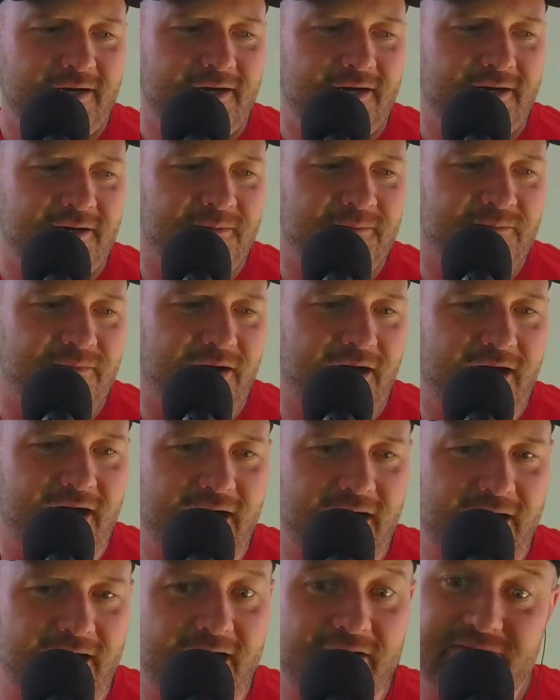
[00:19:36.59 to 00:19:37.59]
um
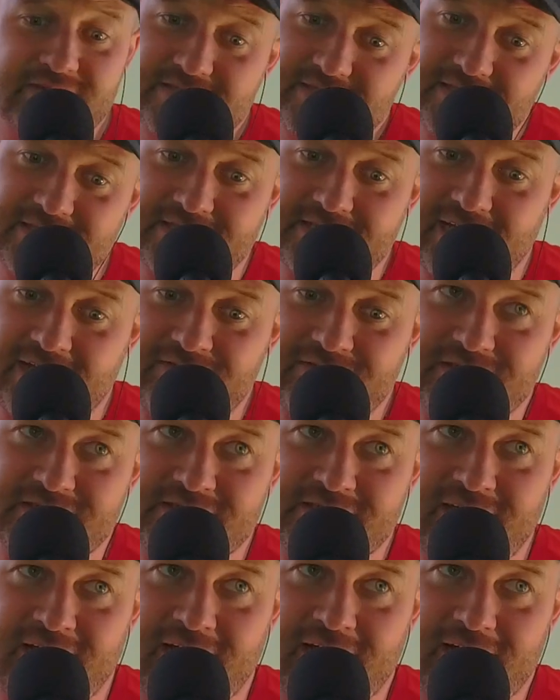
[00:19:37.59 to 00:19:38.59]
obviously dave
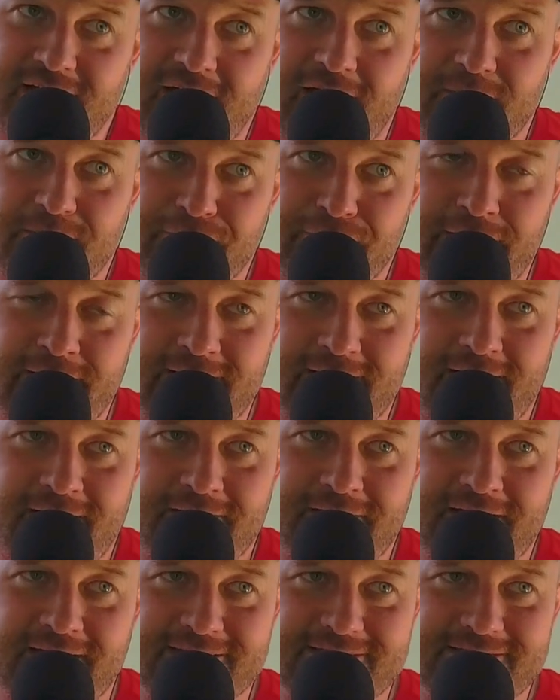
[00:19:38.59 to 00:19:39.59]
does not operate
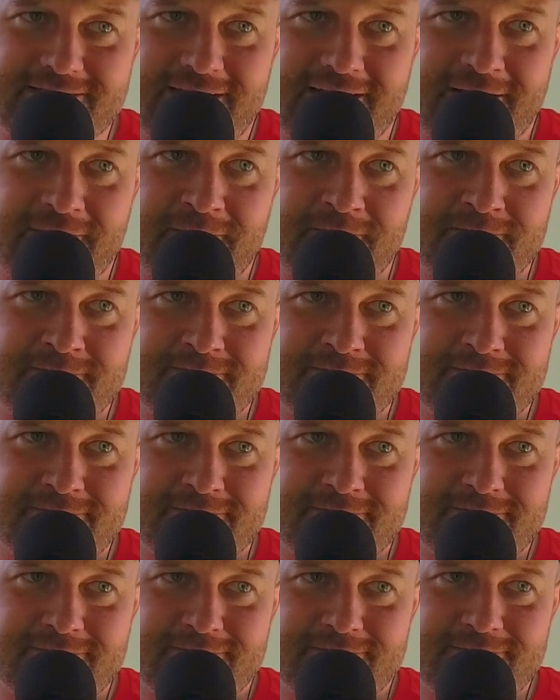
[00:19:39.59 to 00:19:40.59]
on that same
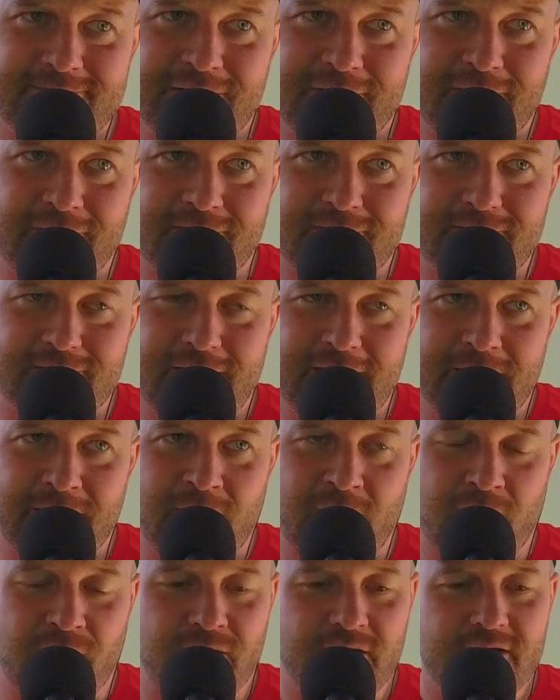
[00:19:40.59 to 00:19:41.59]
no you know
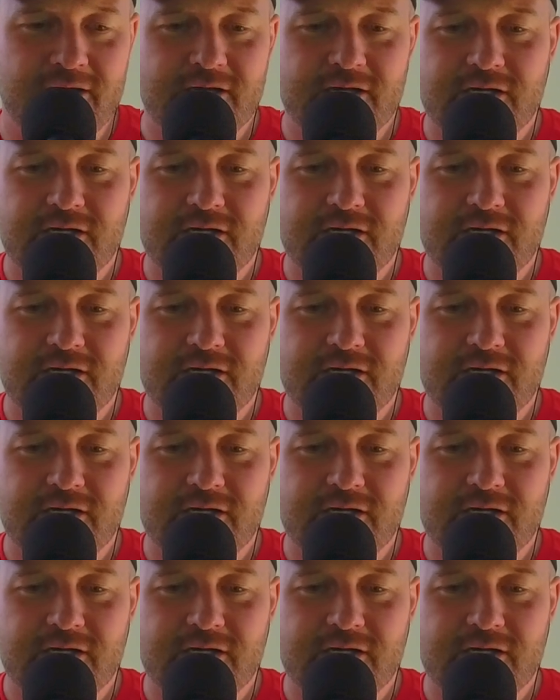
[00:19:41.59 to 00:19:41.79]
mo